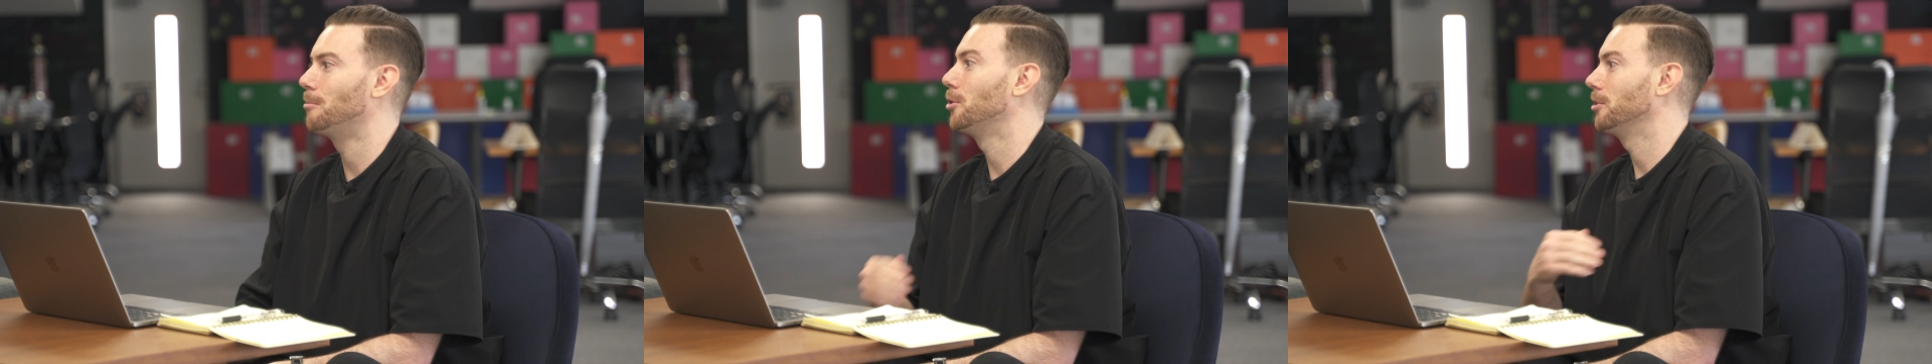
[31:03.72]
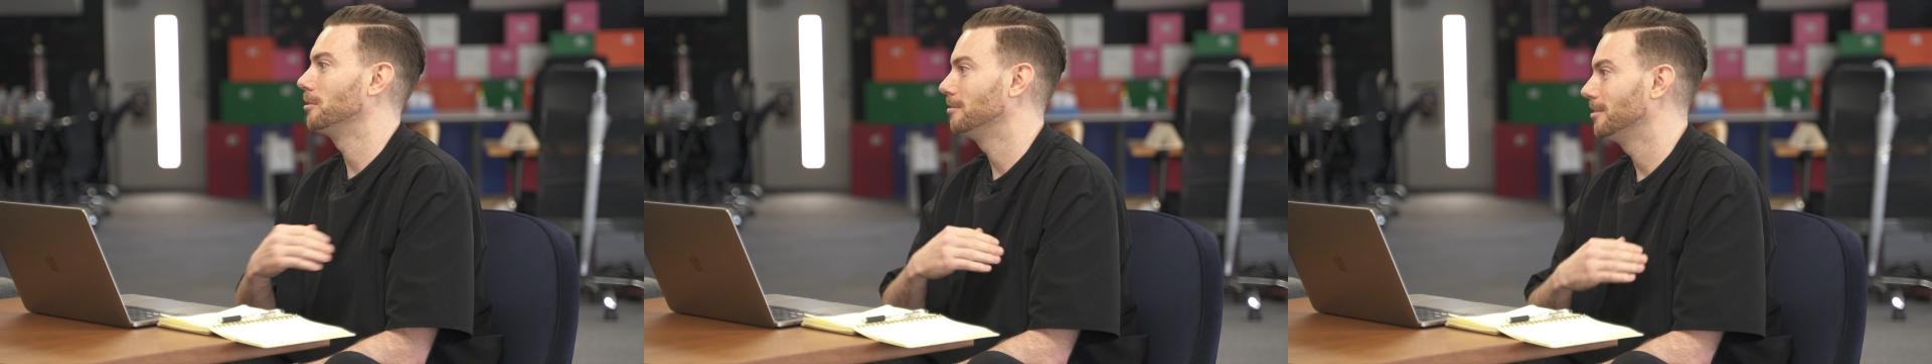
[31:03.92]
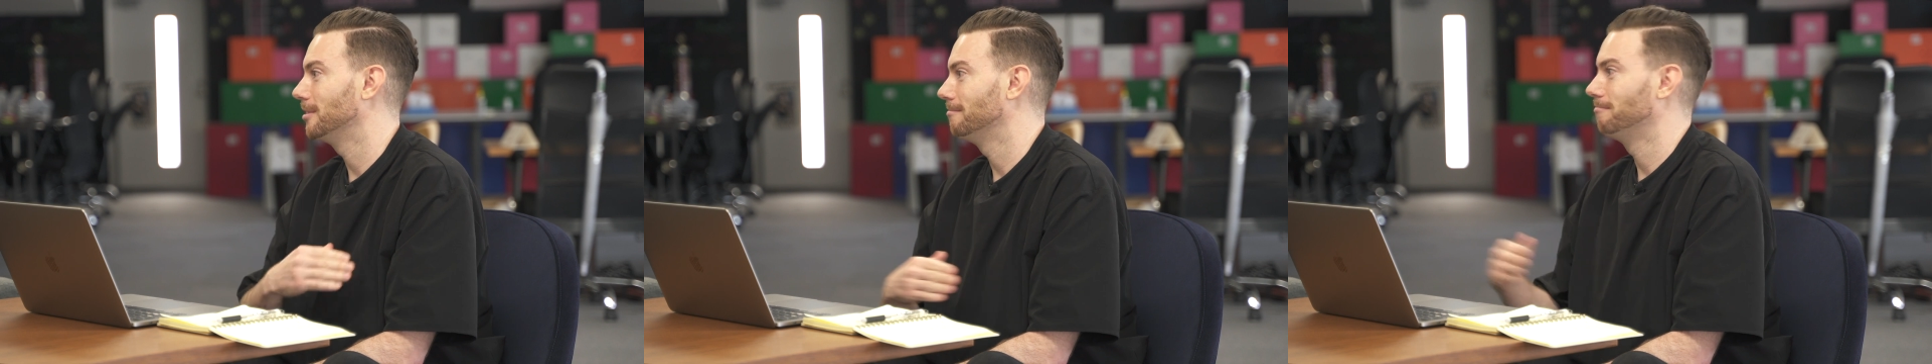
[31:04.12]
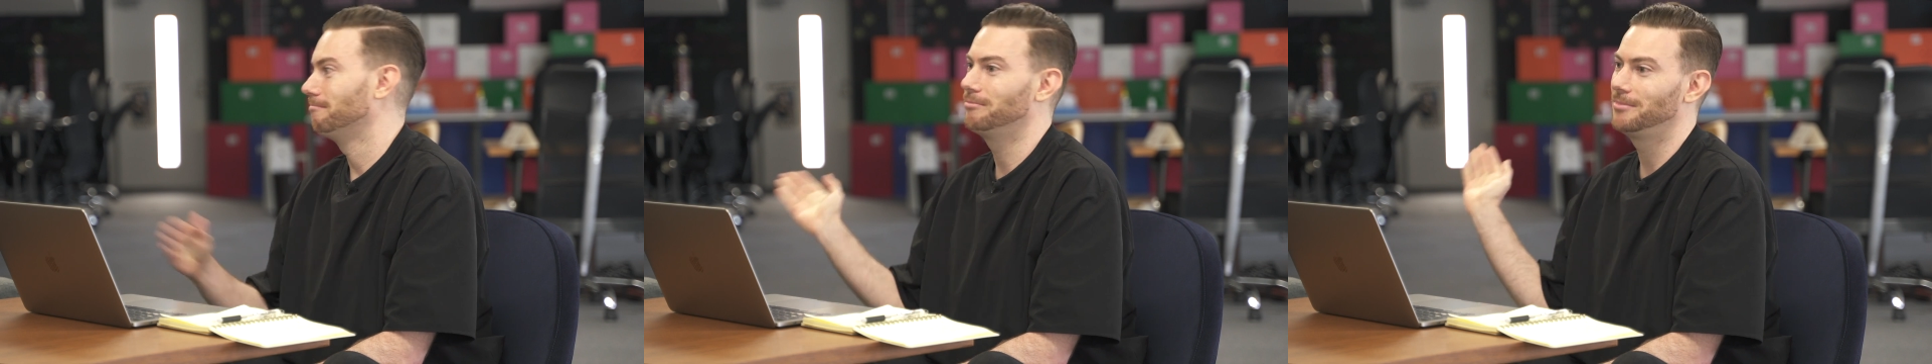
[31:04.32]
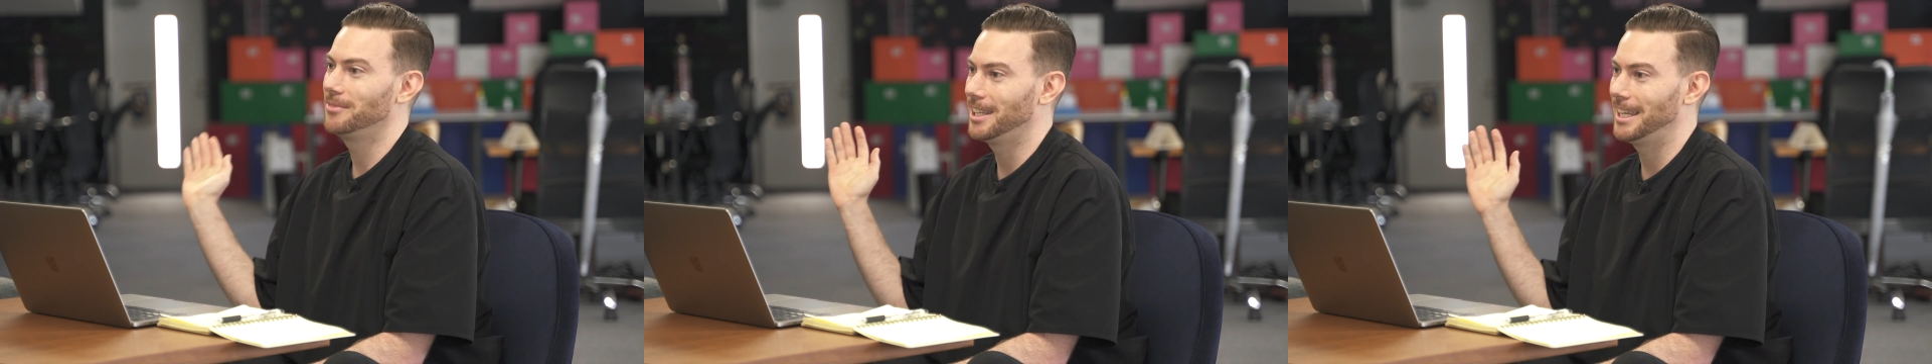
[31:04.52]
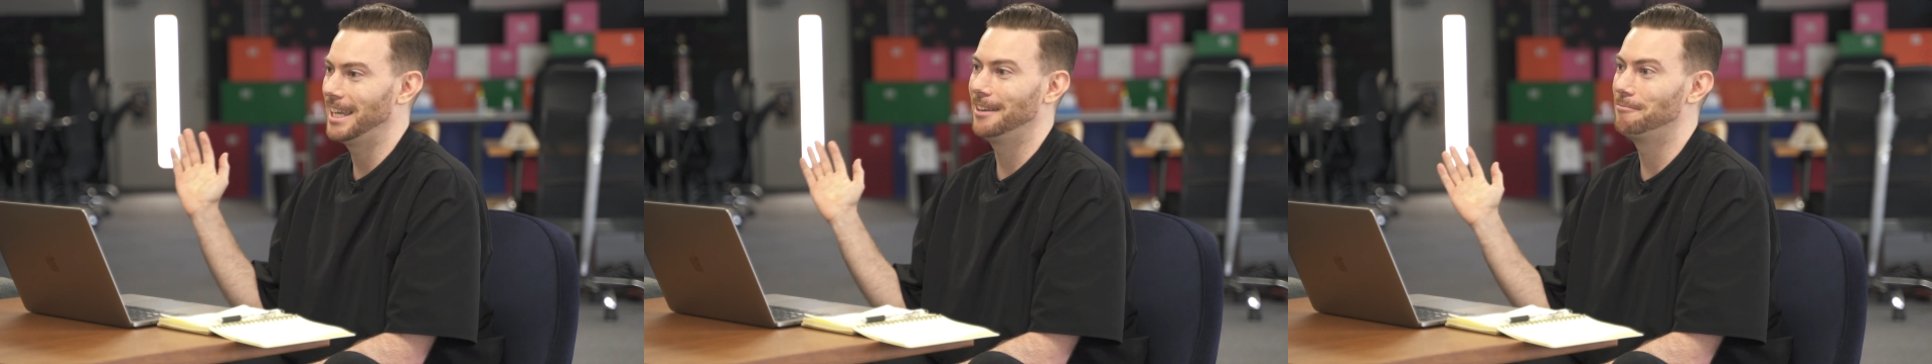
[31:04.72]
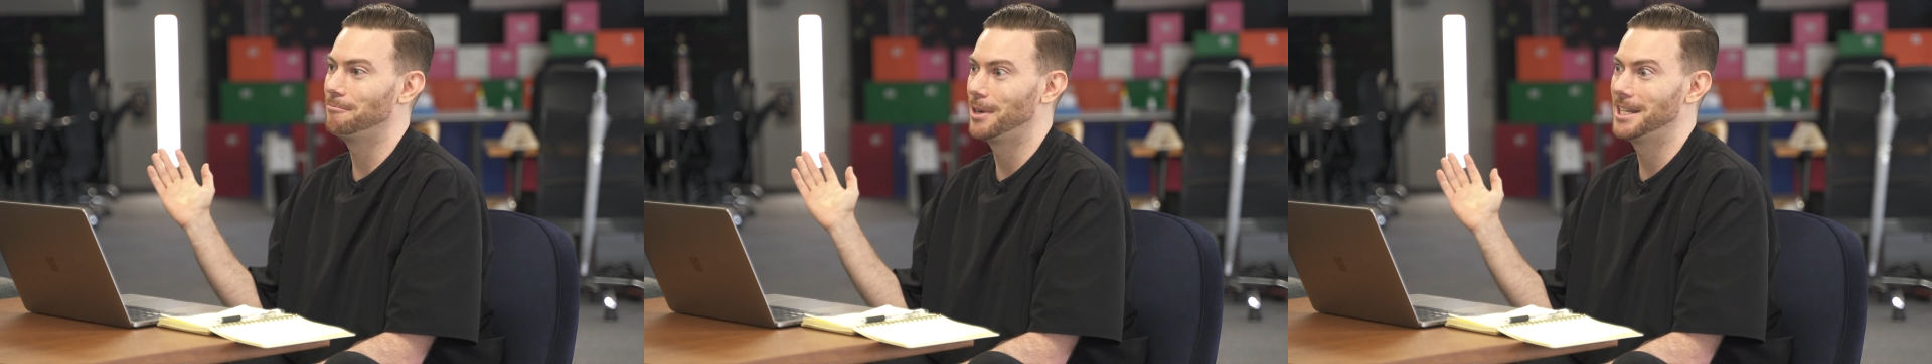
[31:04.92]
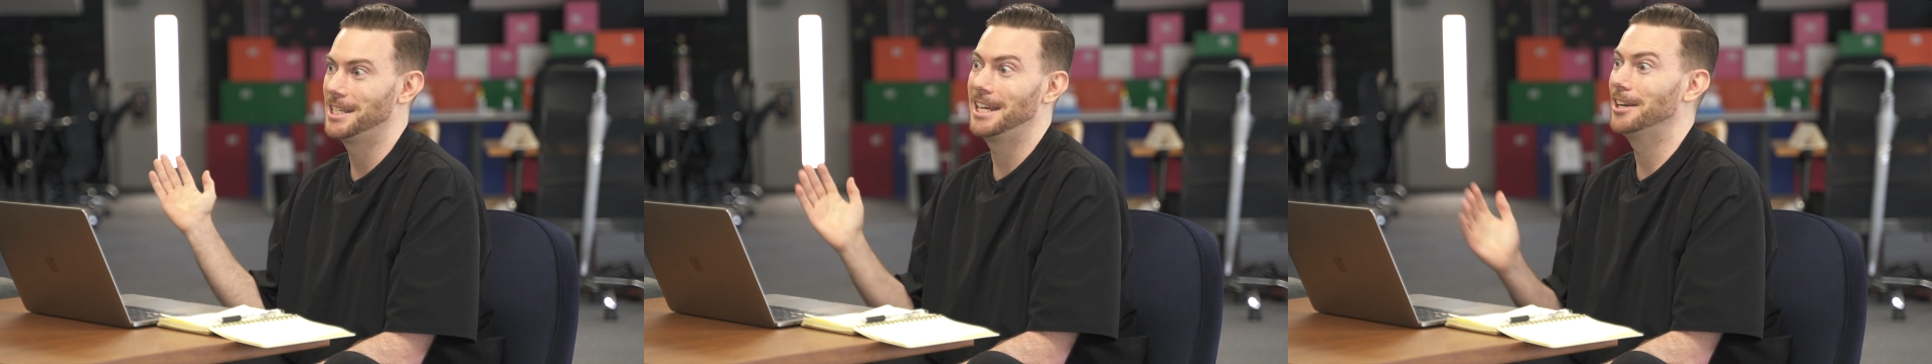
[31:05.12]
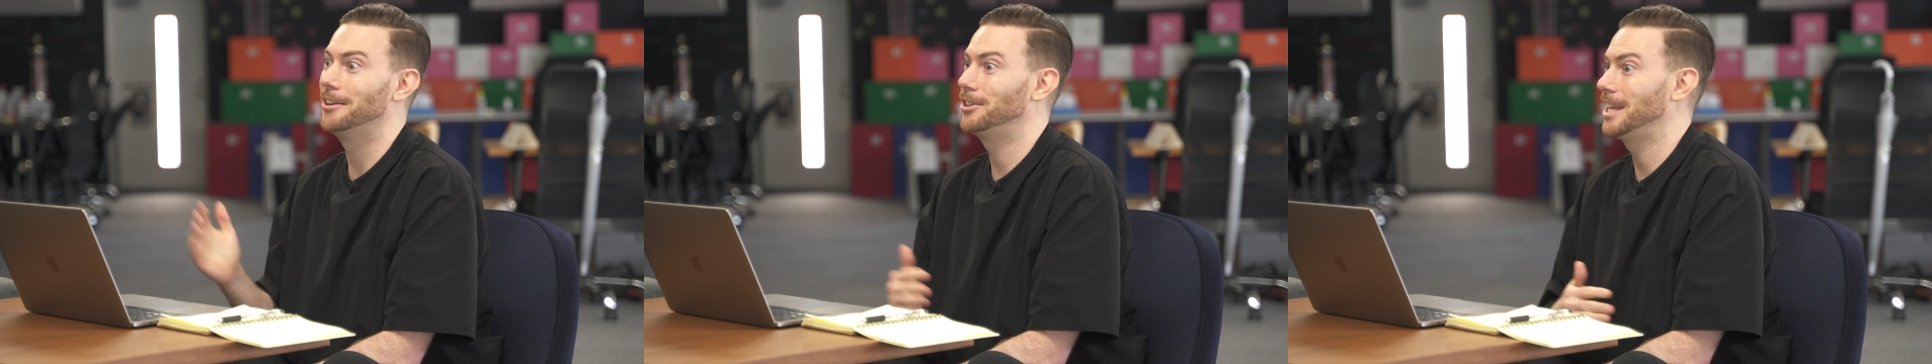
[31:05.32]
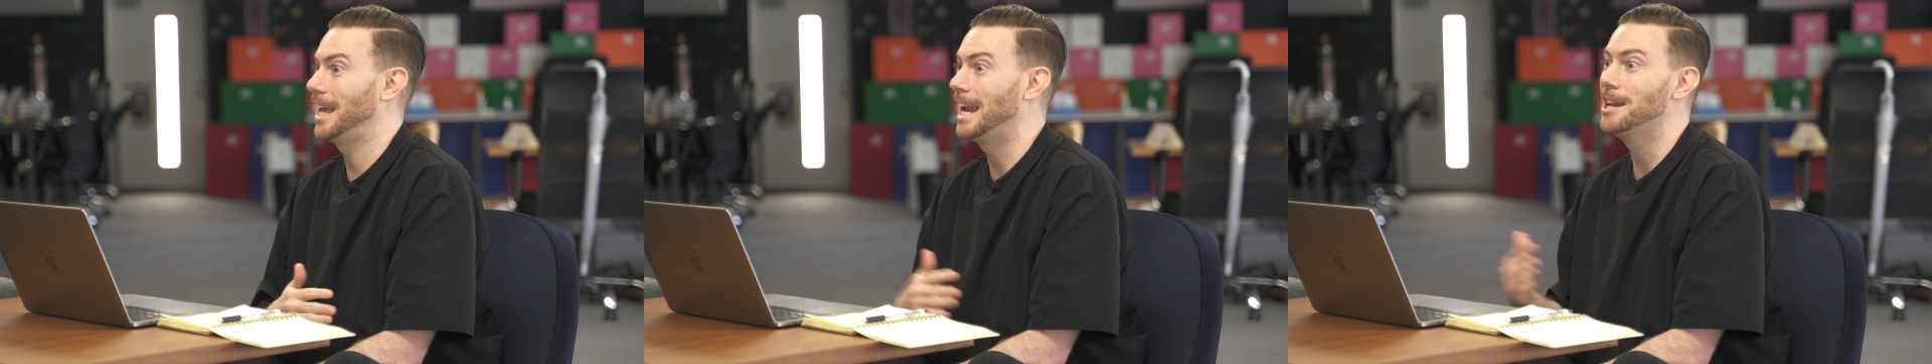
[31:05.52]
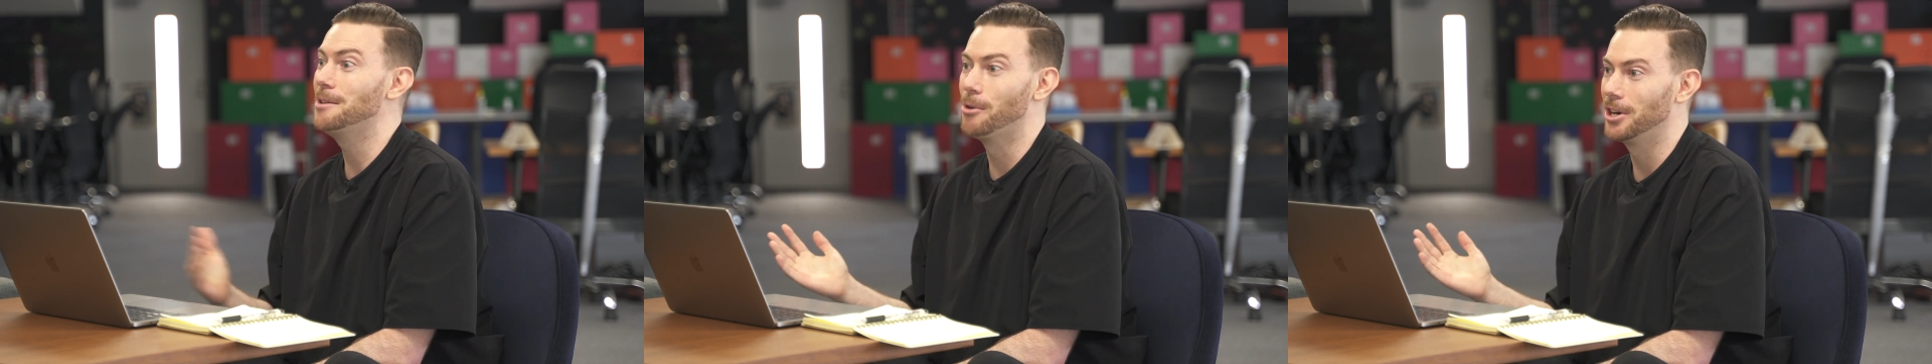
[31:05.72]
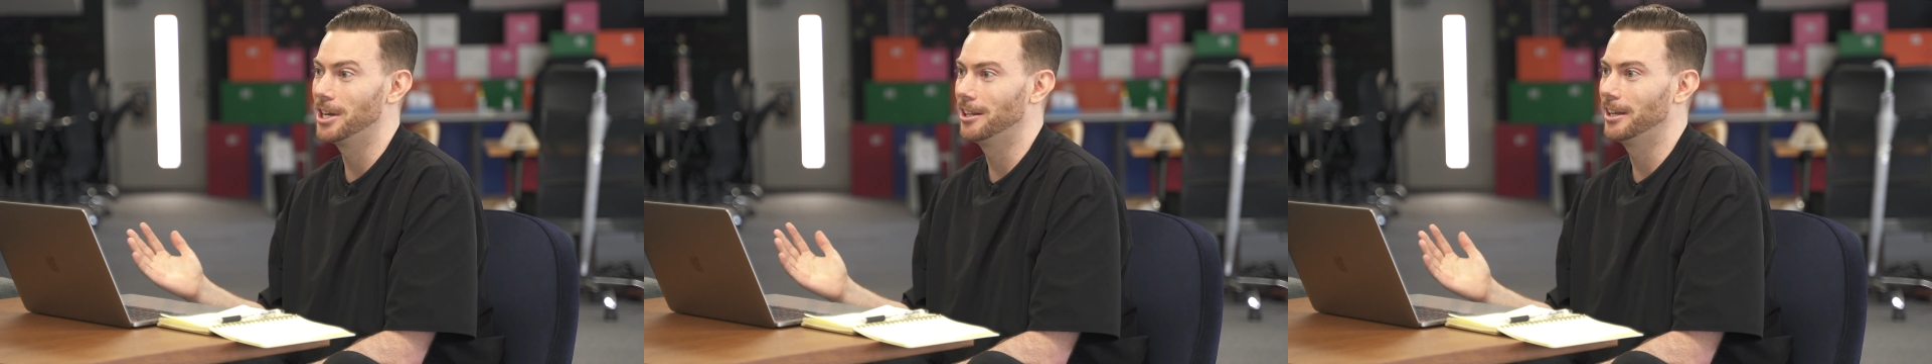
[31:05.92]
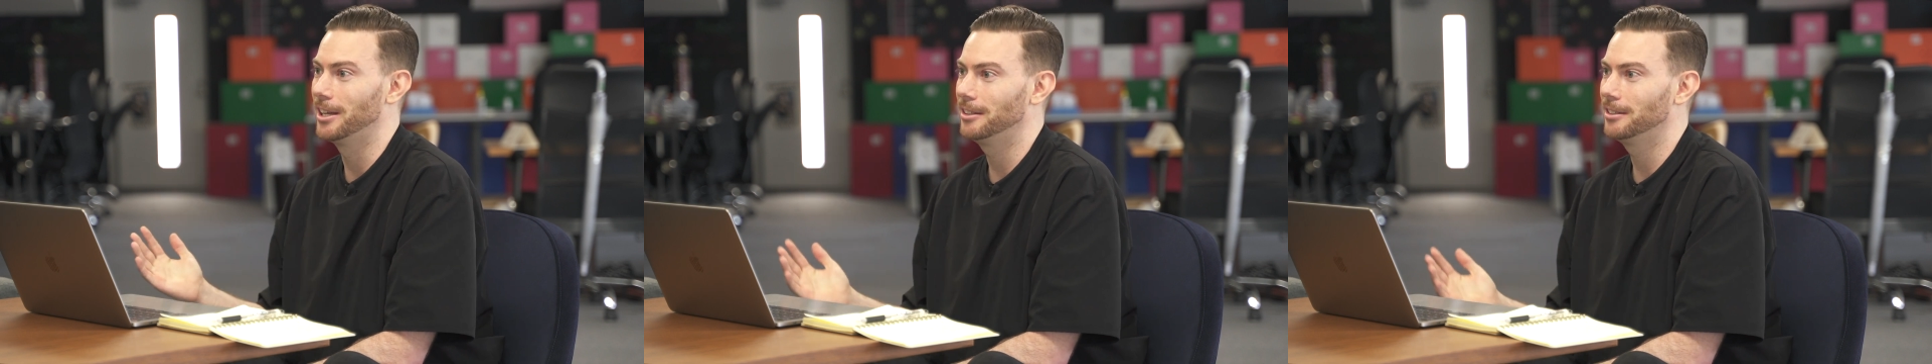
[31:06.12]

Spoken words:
I'm not getting my data to anybody.